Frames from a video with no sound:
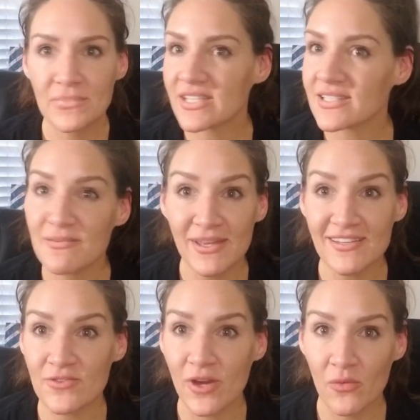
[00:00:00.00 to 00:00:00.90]
Doesn't mean
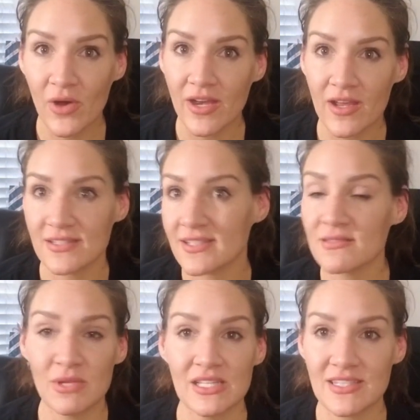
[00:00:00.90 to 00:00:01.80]
it's the right one. It
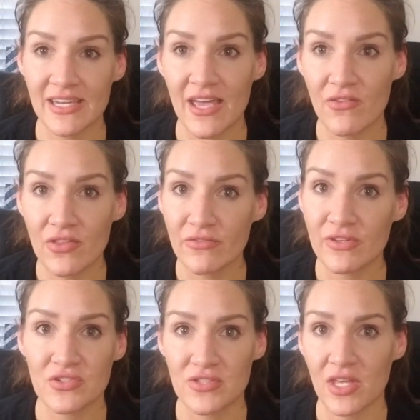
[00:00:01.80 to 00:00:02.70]
doesn't mean it's going to have all the
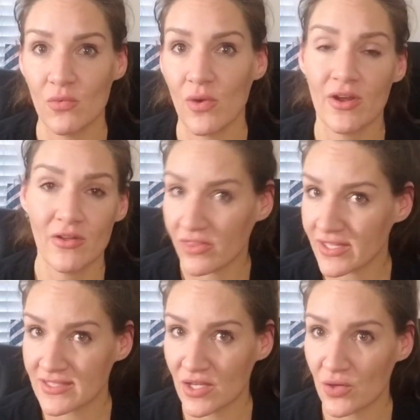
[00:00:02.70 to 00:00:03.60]
features that you want, all the
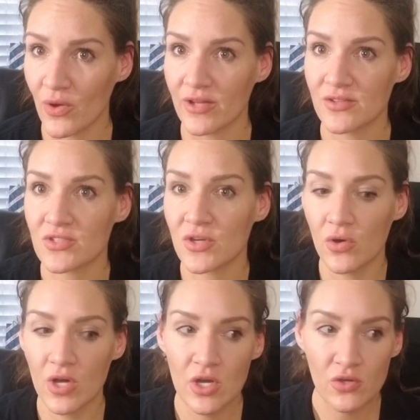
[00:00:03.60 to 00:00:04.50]
things that you want.
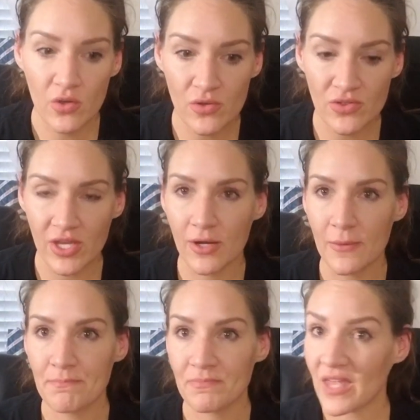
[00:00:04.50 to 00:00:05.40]
So go out there.
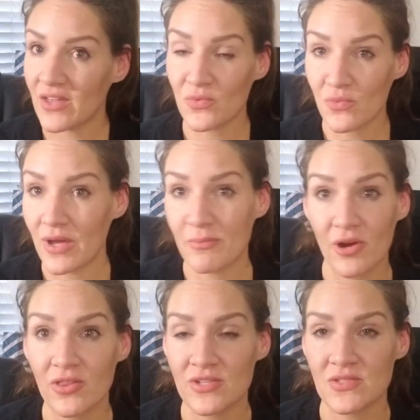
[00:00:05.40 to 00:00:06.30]
And
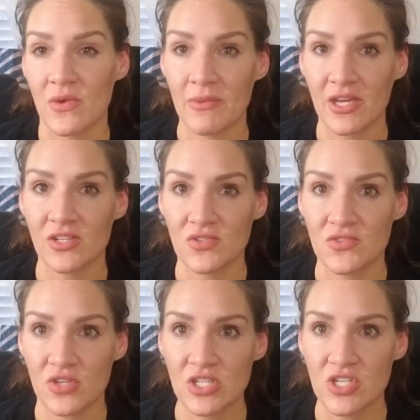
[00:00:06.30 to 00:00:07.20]
part of the reason why I'm not going to do
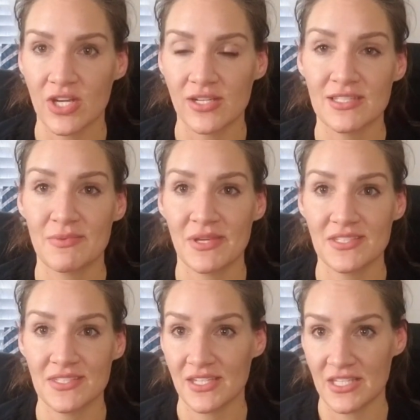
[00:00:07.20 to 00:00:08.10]
screen sharing is because
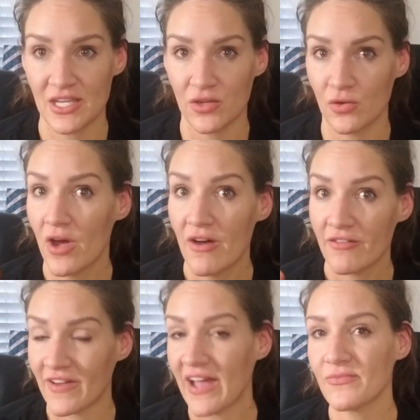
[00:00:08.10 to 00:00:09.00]
it's going to take you
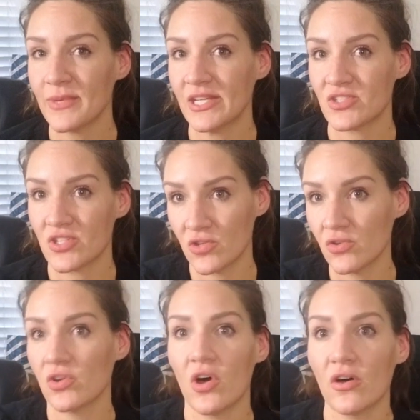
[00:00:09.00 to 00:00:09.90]
5 minutes to
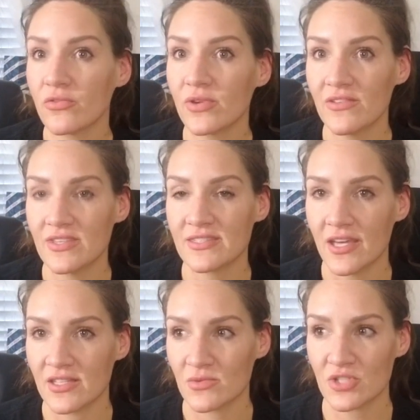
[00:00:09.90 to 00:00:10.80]
Google all three of these
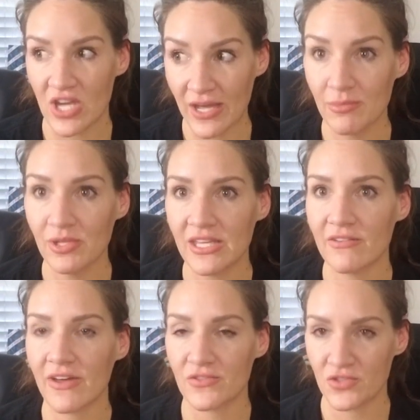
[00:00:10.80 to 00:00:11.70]
sites, which I
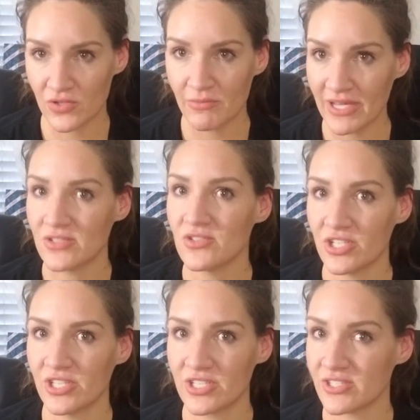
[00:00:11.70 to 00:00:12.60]
believe, after doing my due
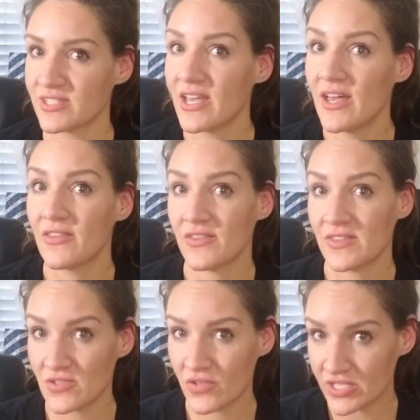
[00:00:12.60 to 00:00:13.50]
diligence, that
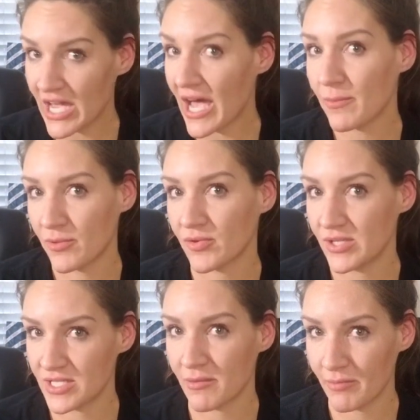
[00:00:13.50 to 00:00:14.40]
these are the top three
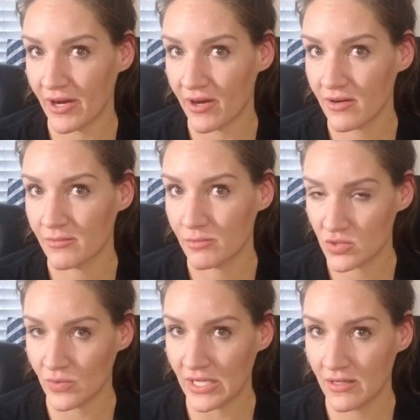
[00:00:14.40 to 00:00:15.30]
to compare
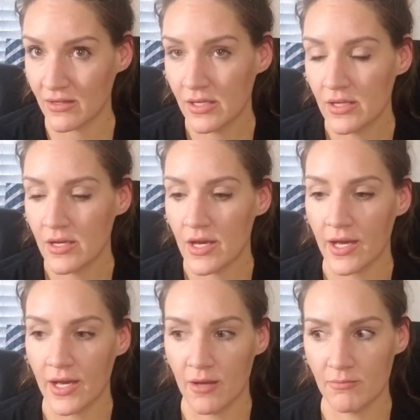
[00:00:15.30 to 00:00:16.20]
between.
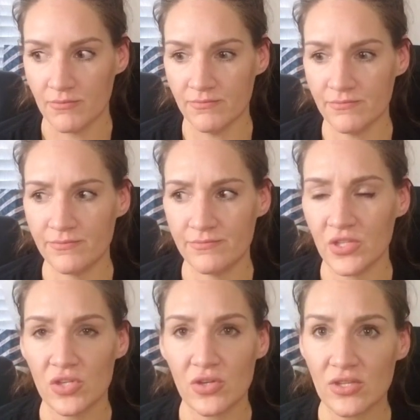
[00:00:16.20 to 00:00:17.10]

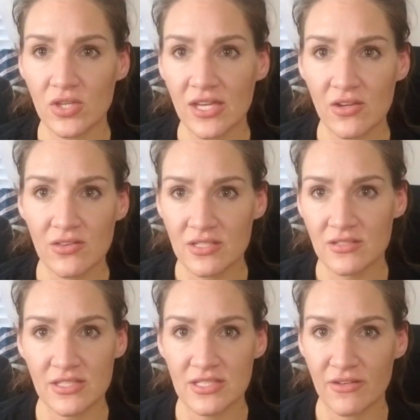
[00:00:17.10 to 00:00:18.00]
you can look at all the
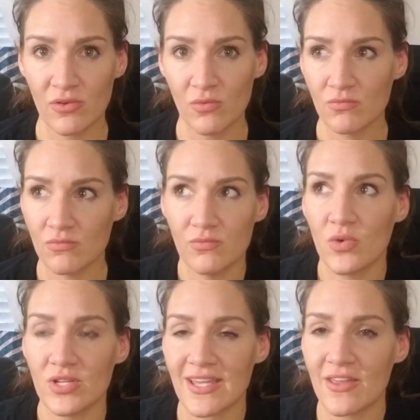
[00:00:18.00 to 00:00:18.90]
different ones.